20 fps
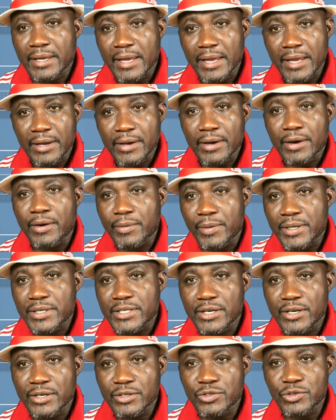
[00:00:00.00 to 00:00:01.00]
I encouraged
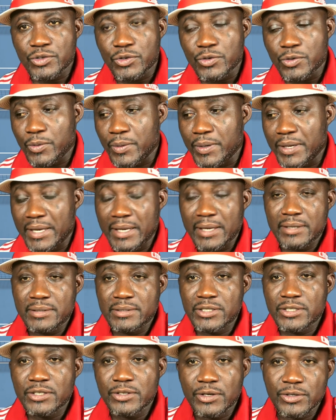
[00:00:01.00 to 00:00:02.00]
her to do it, and
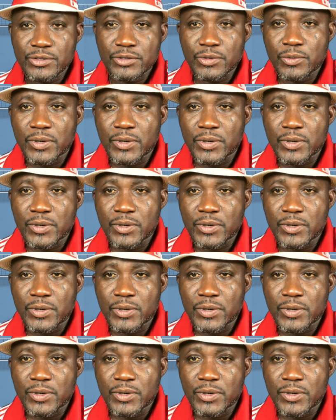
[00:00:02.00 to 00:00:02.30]
she also